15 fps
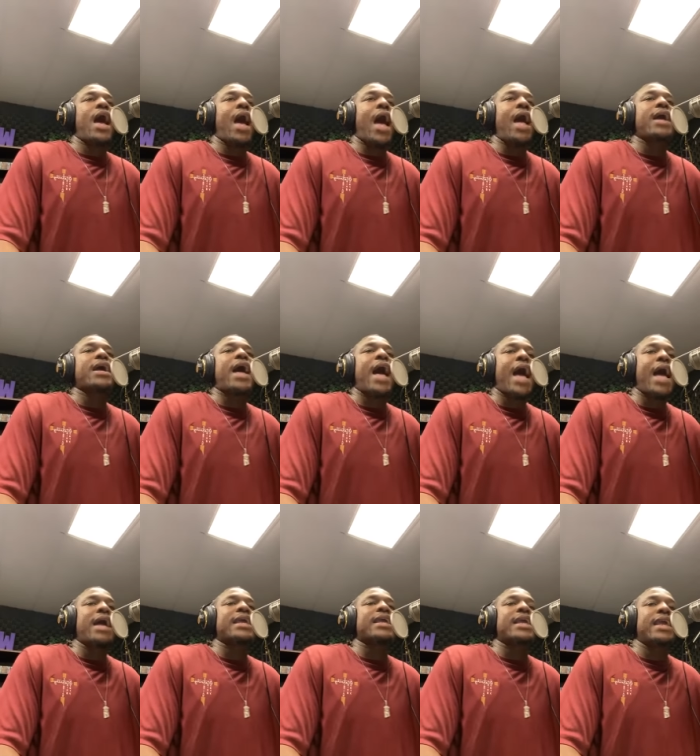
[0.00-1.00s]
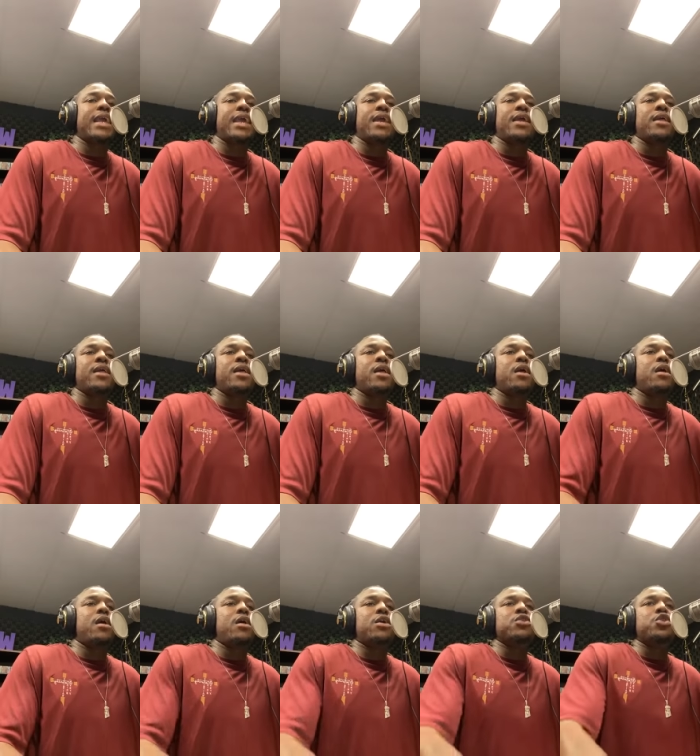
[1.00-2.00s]
I I can
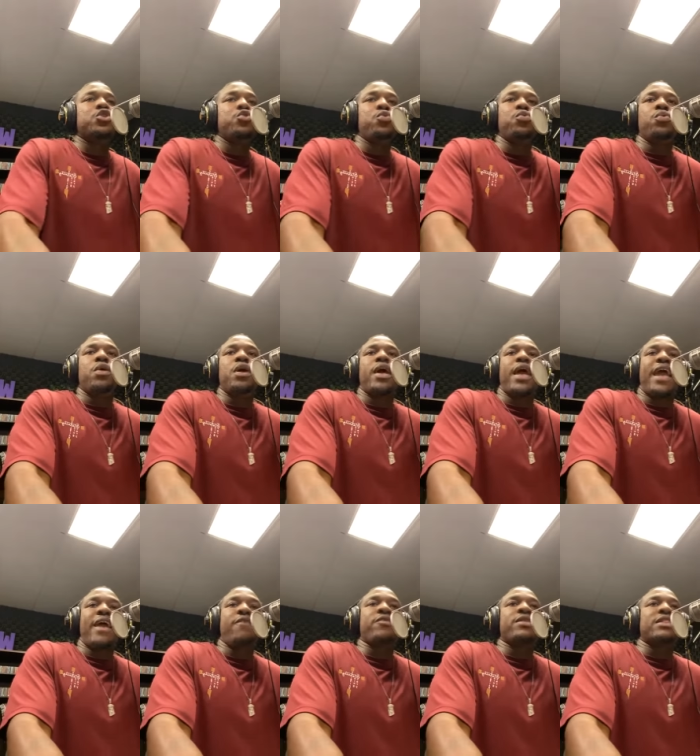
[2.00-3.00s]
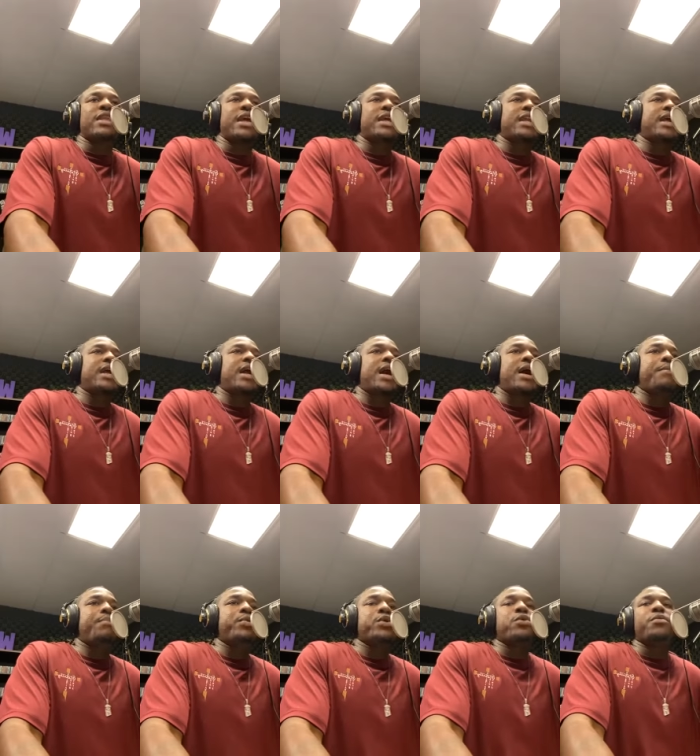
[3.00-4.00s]
uh, do everything that
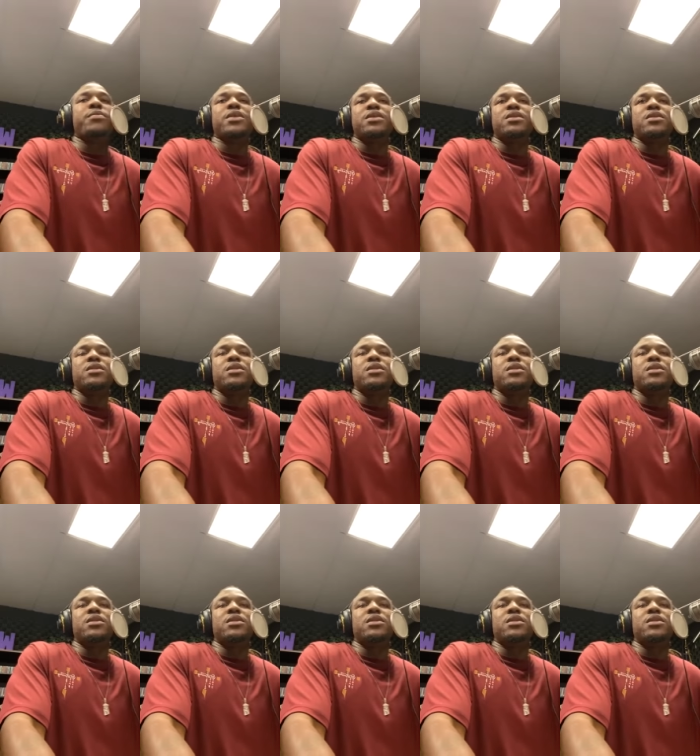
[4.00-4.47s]
God put on me.